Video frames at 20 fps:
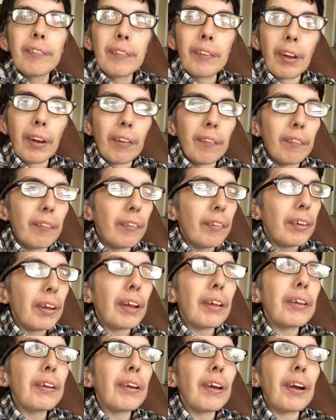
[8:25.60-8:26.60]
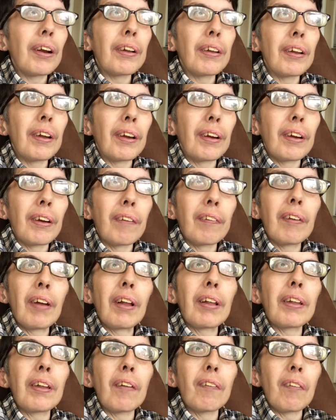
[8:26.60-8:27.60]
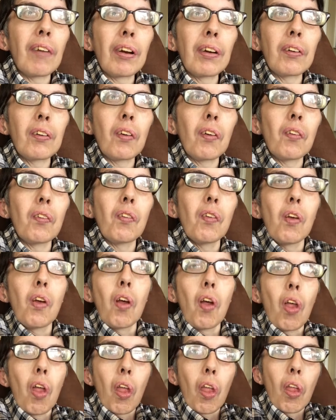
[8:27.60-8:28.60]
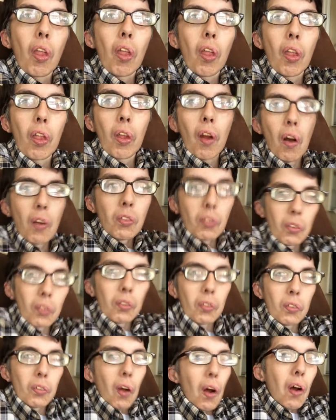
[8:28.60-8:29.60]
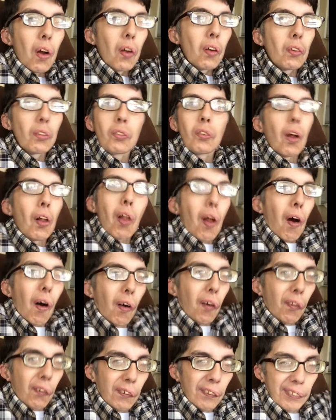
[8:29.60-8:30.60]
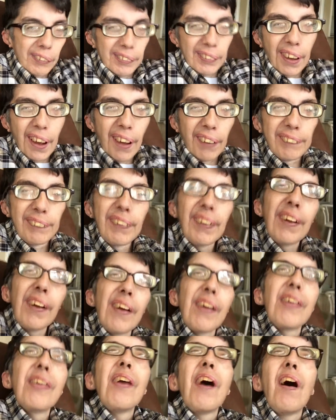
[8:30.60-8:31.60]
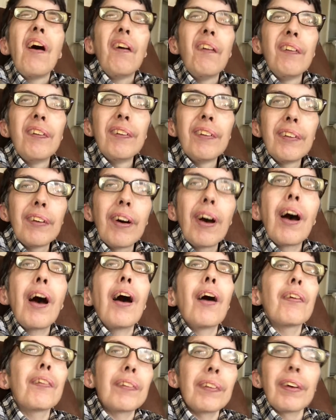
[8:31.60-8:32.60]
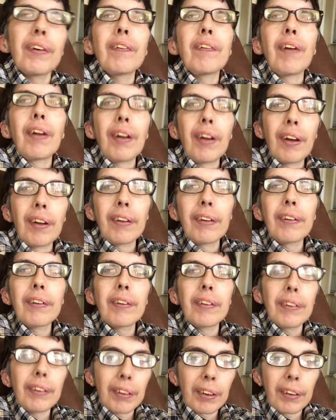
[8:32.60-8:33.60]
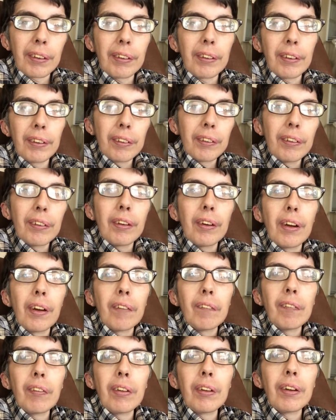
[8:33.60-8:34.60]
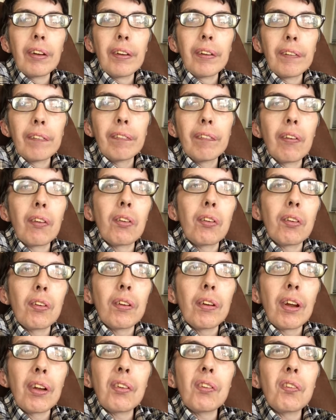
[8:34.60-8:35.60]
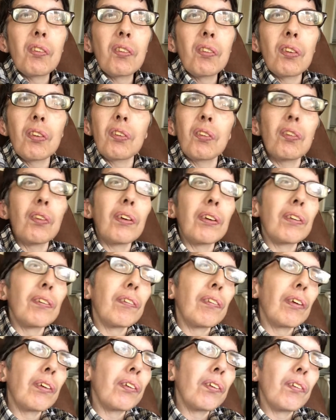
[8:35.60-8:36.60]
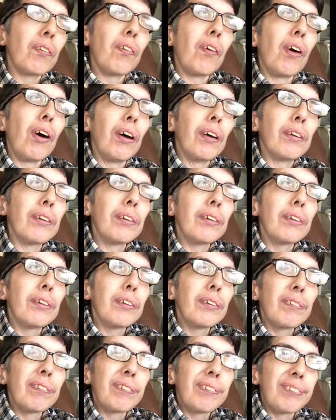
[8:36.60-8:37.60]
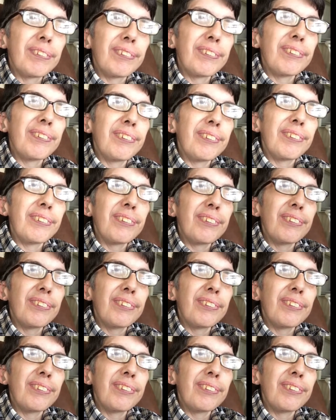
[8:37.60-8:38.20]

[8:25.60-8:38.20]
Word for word: Yeah, that's the other thing. I'm not somebody who goes, "Thus says the Lord." No, I'll share what I think and believe, but that's your choice, what you want. mm.